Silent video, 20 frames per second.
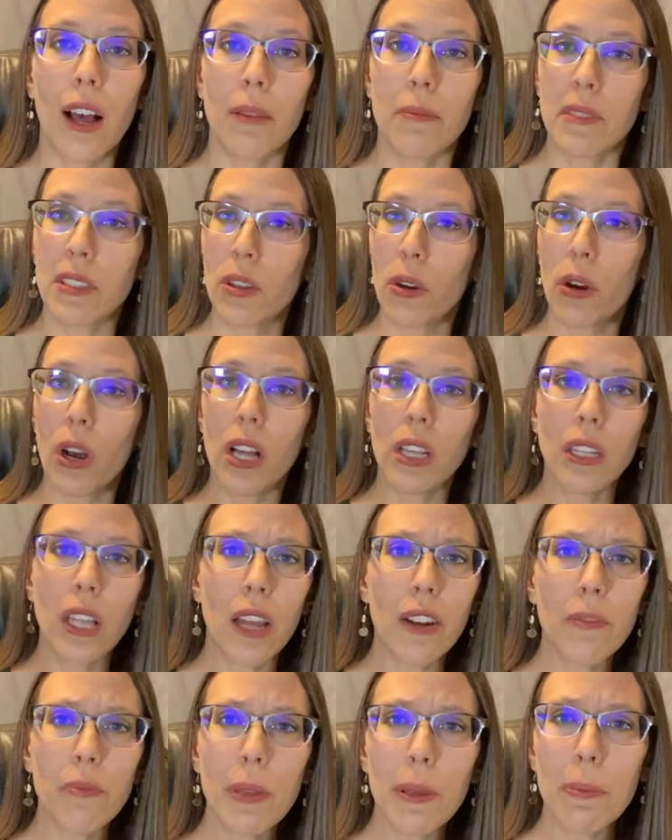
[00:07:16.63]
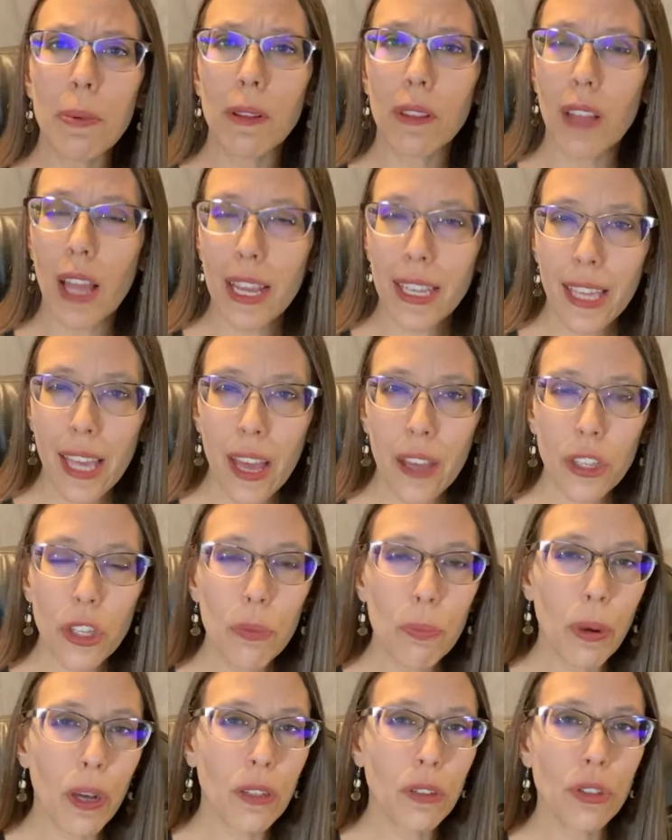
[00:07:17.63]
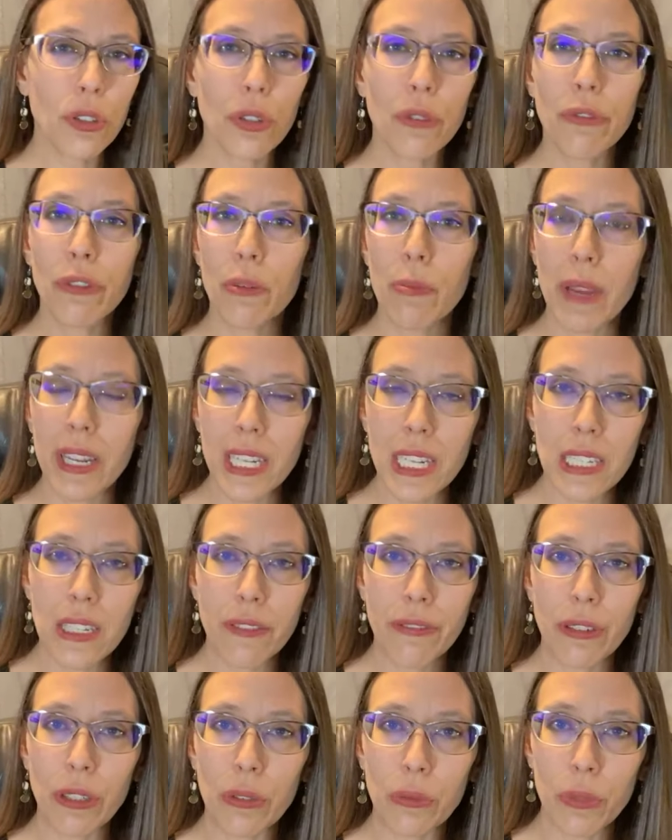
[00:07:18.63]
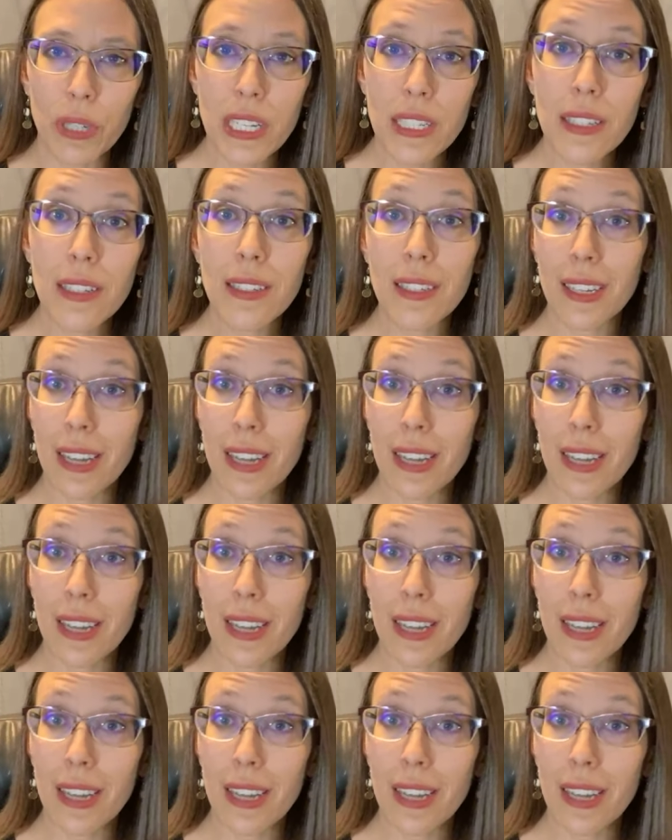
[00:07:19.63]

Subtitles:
So a lot of people like acupuncture for many different reasons,